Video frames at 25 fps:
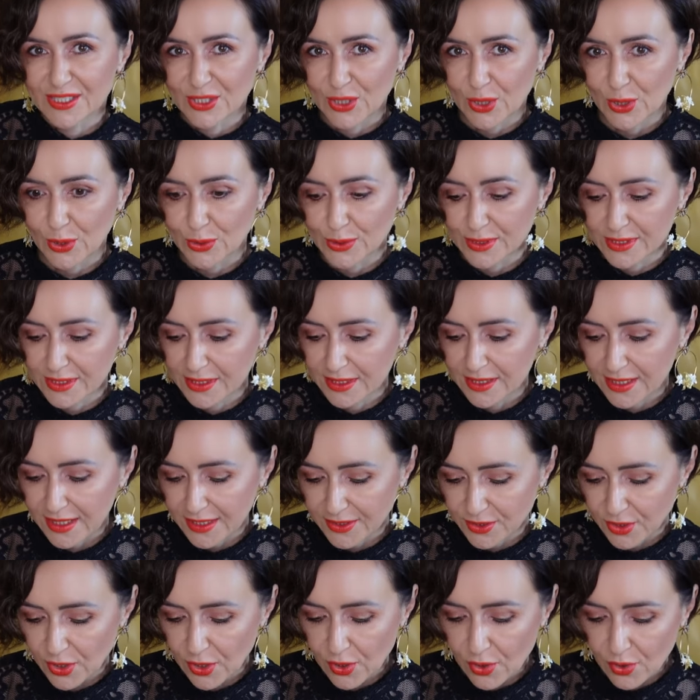cozy
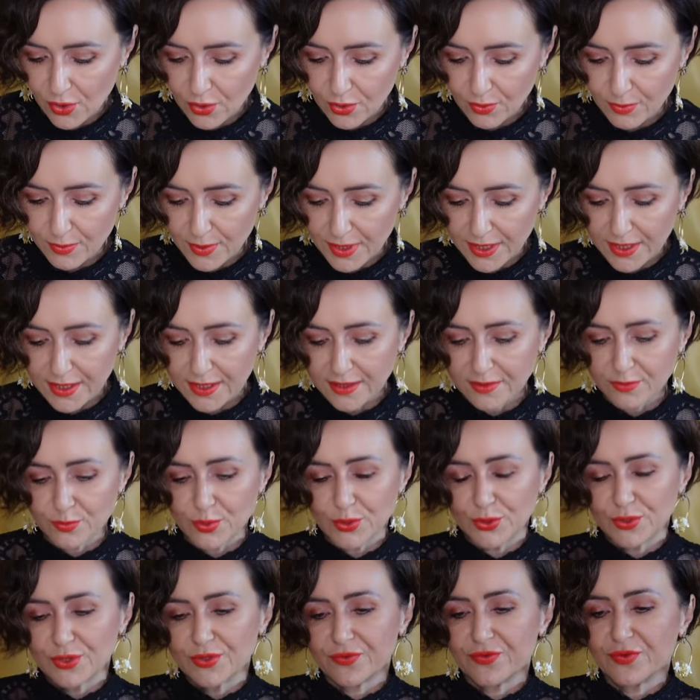at home and
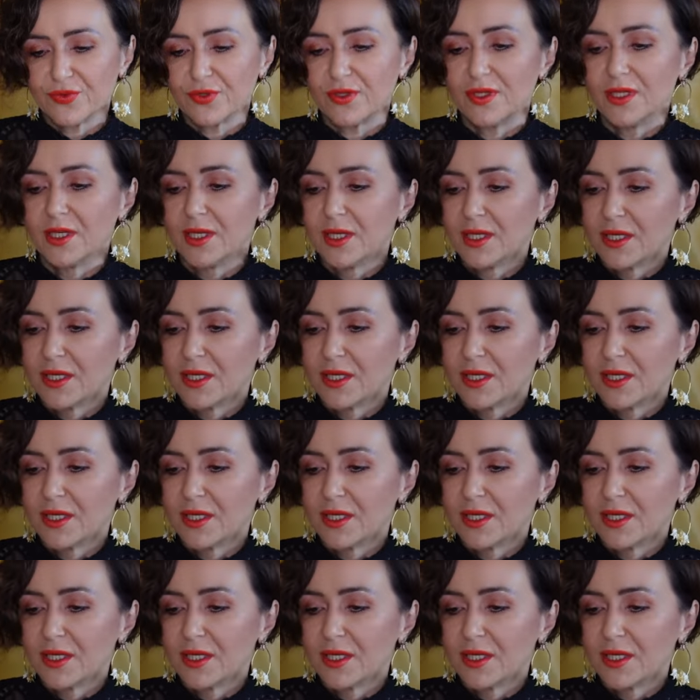beautiful.